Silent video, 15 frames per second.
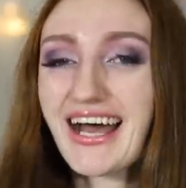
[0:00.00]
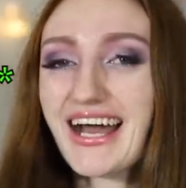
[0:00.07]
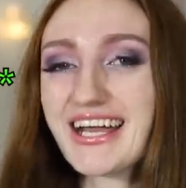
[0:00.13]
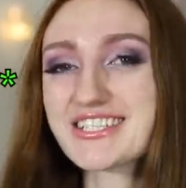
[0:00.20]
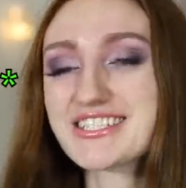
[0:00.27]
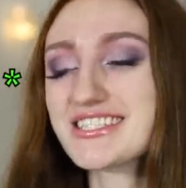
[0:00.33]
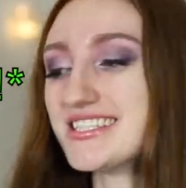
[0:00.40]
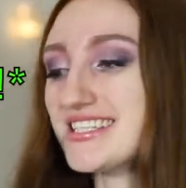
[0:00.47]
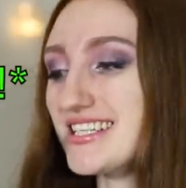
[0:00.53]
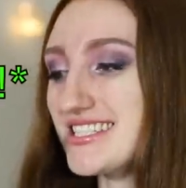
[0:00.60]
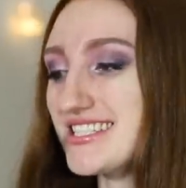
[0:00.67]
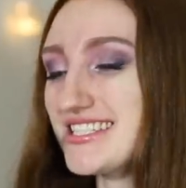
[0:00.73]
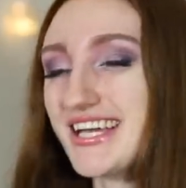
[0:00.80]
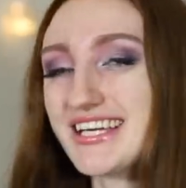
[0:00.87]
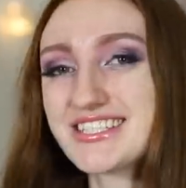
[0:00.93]
I actually
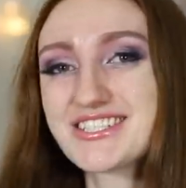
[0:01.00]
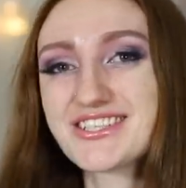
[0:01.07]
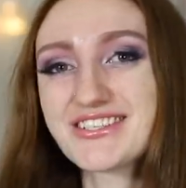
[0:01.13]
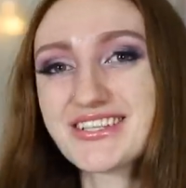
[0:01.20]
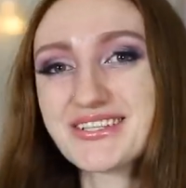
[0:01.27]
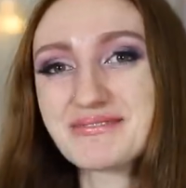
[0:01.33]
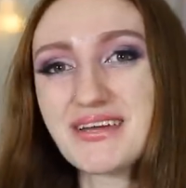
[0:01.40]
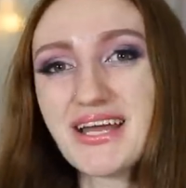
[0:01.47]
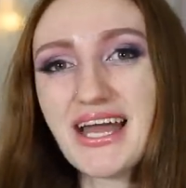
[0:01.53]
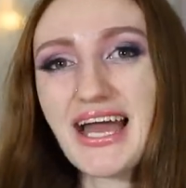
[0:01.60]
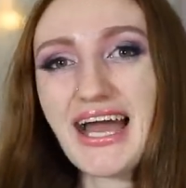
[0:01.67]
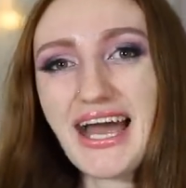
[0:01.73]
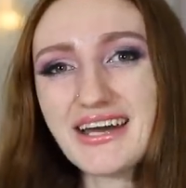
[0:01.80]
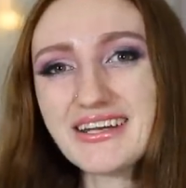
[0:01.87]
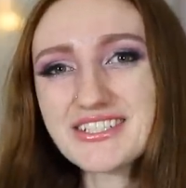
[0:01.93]
said to them,
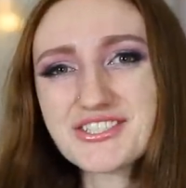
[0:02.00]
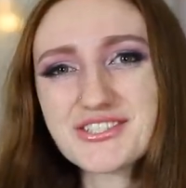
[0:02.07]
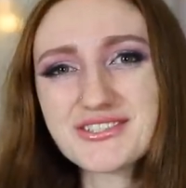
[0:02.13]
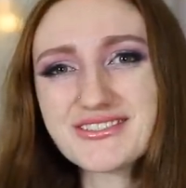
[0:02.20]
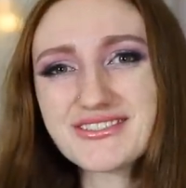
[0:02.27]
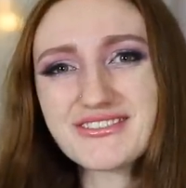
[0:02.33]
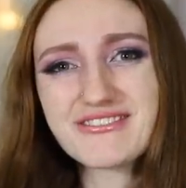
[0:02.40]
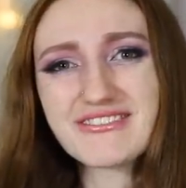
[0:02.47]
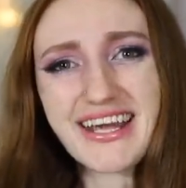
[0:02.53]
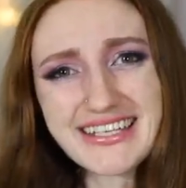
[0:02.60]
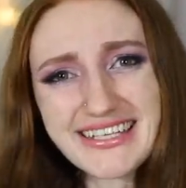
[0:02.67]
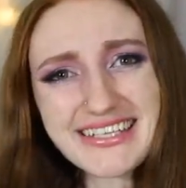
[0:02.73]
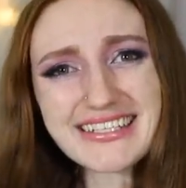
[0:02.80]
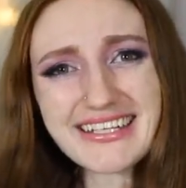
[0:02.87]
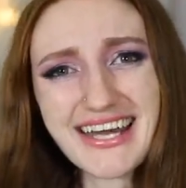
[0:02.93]
how did you
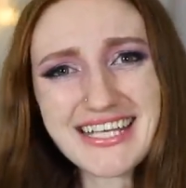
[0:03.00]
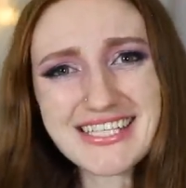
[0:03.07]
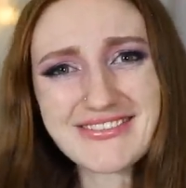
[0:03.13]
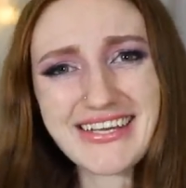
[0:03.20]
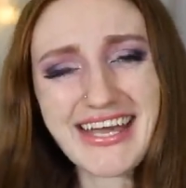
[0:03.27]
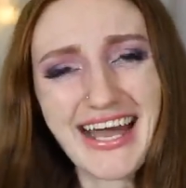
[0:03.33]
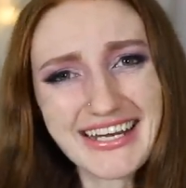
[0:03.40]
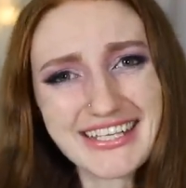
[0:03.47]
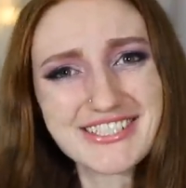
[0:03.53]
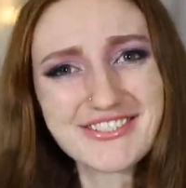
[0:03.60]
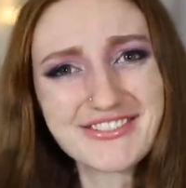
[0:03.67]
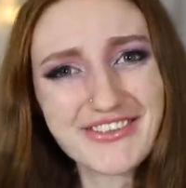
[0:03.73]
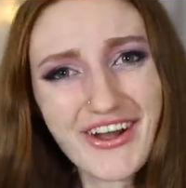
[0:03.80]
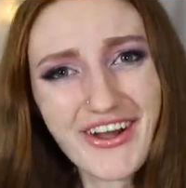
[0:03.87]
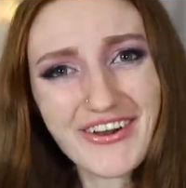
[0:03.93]
recognize me? How did
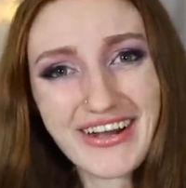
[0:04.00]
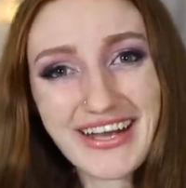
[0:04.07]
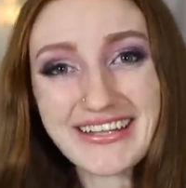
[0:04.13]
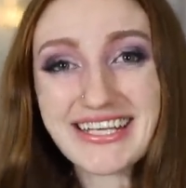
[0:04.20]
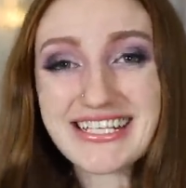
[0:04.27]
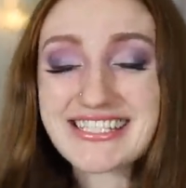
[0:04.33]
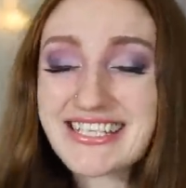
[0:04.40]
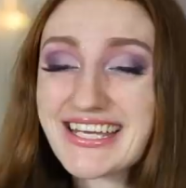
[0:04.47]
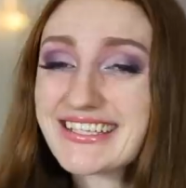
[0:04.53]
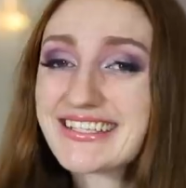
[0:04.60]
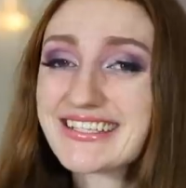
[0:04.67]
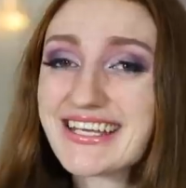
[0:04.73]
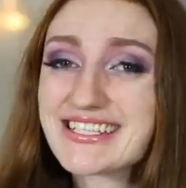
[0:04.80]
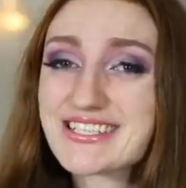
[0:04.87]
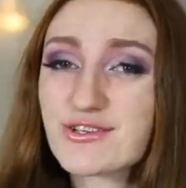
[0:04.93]
you know? And they said
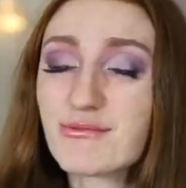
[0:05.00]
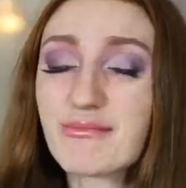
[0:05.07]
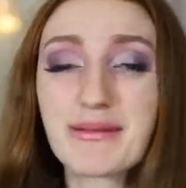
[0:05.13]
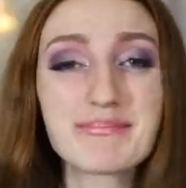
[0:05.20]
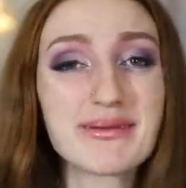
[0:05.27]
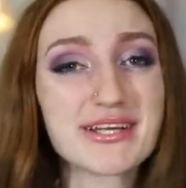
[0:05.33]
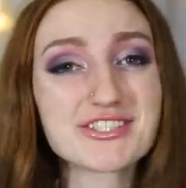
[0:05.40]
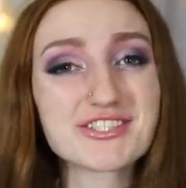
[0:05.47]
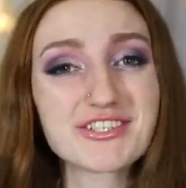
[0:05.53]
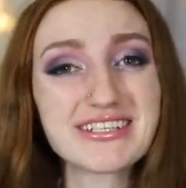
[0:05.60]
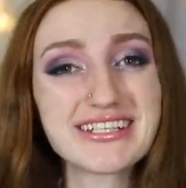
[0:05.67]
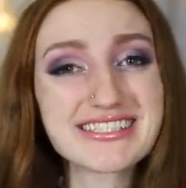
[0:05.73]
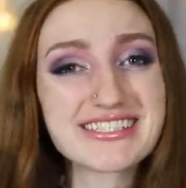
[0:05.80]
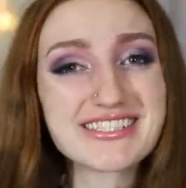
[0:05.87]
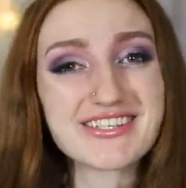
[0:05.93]
that they saw my picture
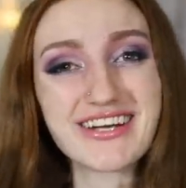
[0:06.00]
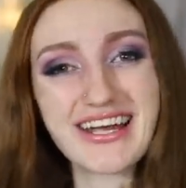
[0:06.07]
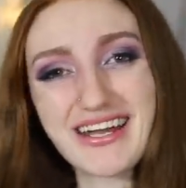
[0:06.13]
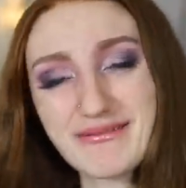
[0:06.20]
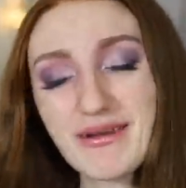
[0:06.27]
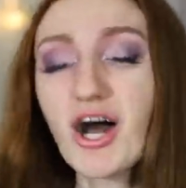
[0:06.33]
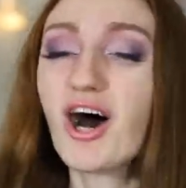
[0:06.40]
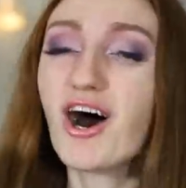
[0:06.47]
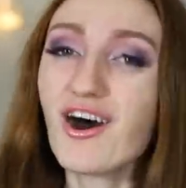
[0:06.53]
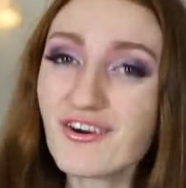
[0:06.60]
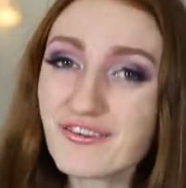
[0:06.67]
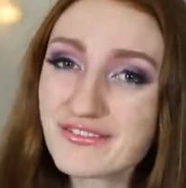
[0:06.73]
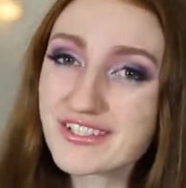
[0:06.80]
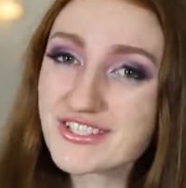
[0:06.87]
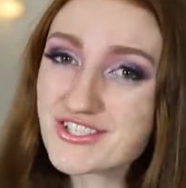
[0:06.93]
on Instagram
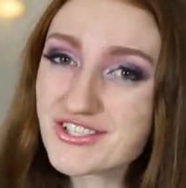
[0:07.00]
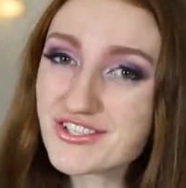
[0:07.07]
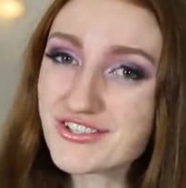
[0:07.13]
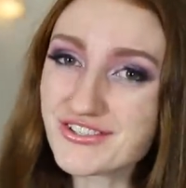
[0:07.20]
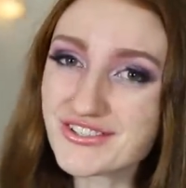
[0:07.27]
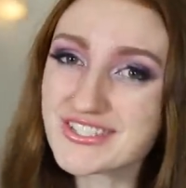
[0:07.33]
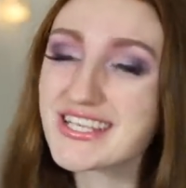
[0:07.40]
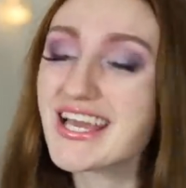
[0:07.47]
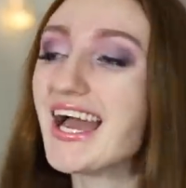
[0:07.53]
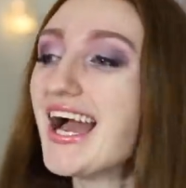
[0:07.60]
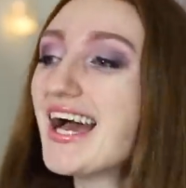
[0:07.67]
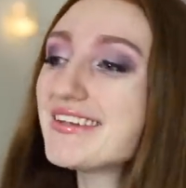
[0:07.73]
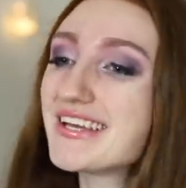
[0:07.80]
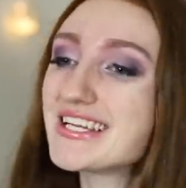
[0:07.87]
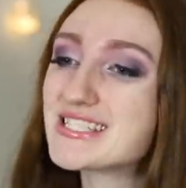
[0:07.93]
of the shoes
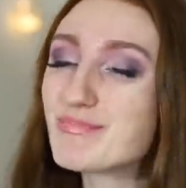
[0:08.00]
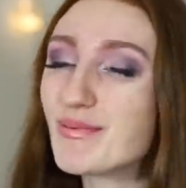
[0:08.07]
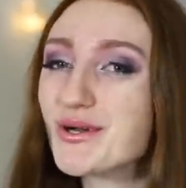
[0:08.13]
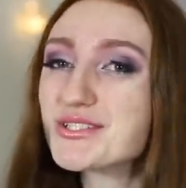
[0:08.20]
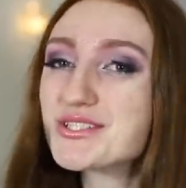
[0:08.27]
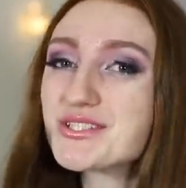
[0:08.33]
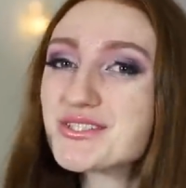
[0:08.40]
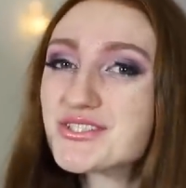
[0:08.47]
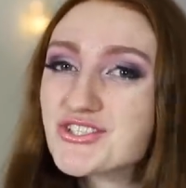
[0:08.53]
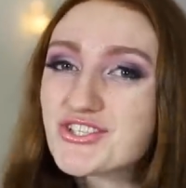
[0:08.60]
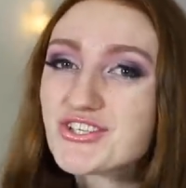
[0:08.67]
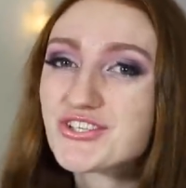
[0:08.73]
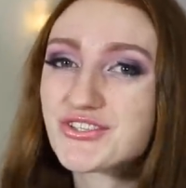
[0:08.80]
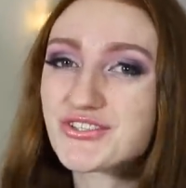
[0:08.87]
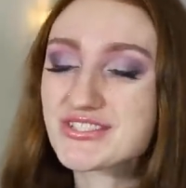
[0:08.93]
and they spotted the
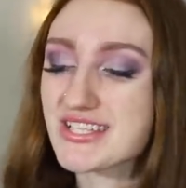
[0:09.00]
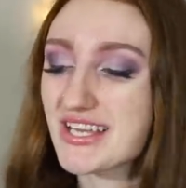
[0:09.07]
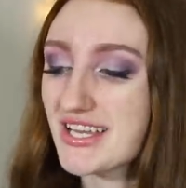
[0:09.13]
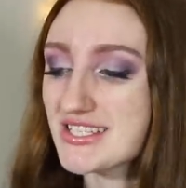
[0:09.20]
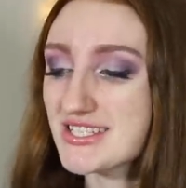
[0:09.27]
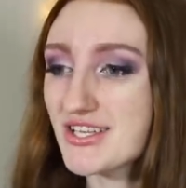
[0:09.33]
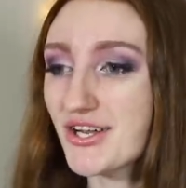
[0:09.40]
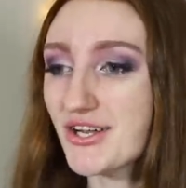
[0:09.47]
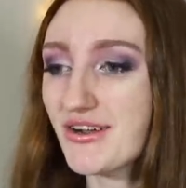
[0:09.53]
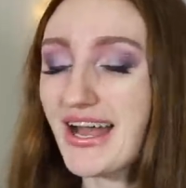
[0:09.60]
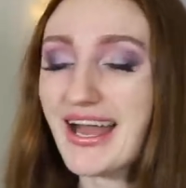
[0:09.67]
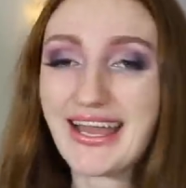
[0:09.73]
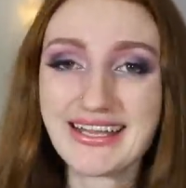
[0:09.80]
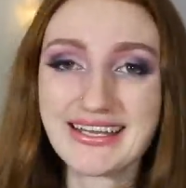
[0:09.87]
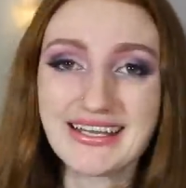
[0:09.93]
shoes. So
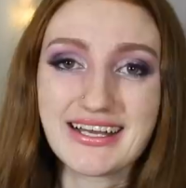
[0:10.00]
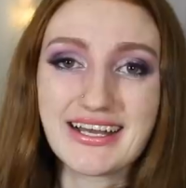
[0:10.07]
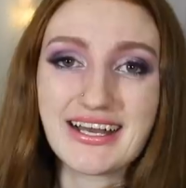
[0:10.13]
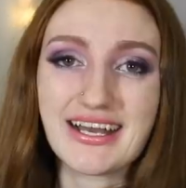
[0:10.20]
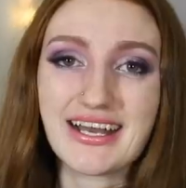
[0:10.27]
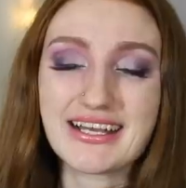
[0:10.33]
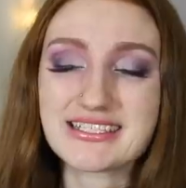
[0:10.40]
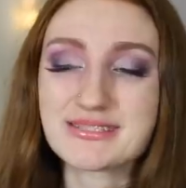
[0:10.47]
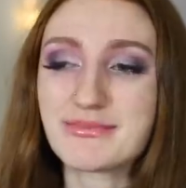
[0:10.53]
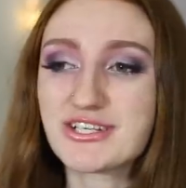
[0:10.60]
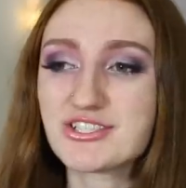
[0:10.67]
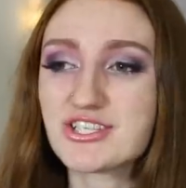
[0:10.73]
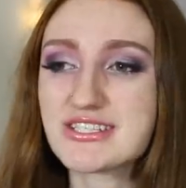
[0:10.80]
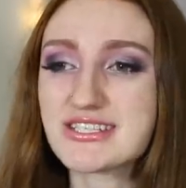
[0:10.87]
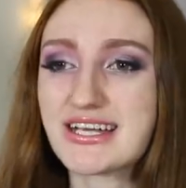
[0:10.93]
hey, as
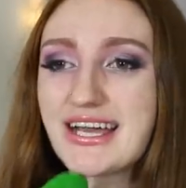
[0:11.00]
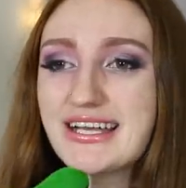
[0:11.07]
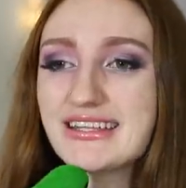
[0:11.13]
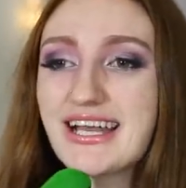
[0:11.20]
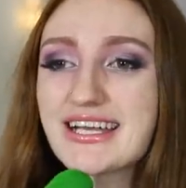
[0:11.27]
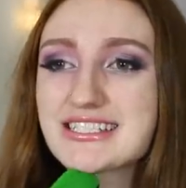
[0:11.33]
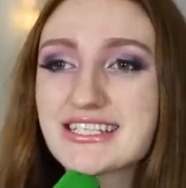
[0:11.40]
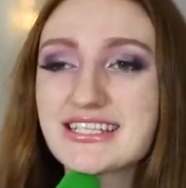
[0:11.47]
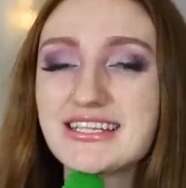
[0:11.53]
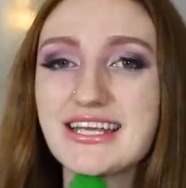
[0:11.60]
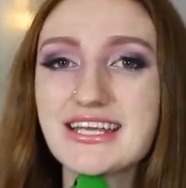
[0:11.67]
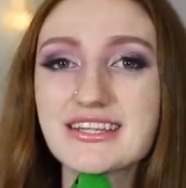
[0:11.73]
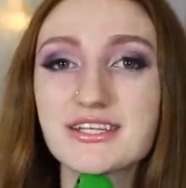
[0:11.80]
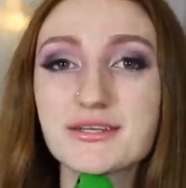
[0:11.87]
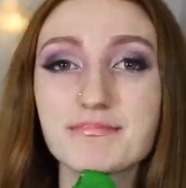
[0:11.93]
much as I like to
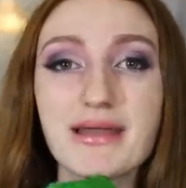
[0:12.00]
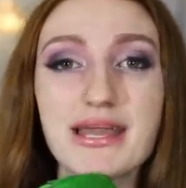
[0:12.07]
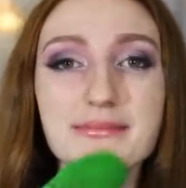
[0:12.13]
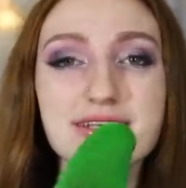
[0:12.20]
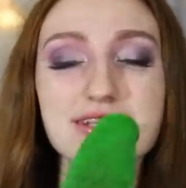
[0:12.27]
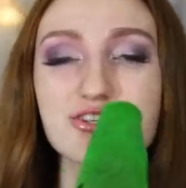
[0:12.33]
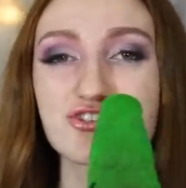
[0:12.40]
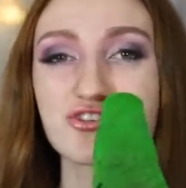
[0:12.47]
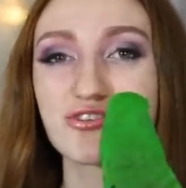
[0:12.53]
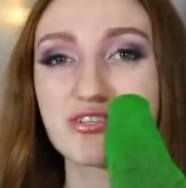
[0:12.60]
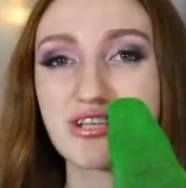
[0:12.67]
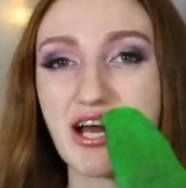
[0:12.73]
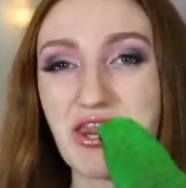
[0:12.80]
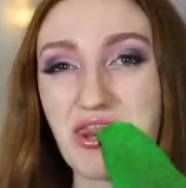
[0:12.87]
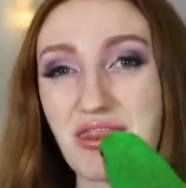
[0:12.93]
think that maybe the shoes
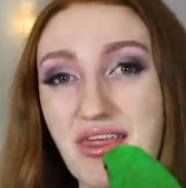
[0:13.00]
aren't